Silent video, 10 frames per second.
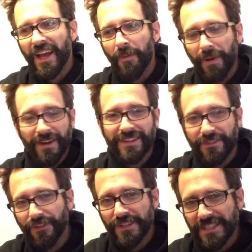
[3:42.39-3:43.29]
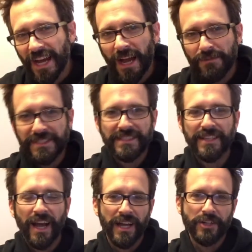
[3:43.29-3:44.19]
apparently the first time
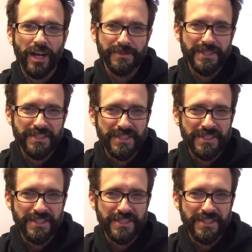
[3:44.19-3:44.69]
Crosby, Stills,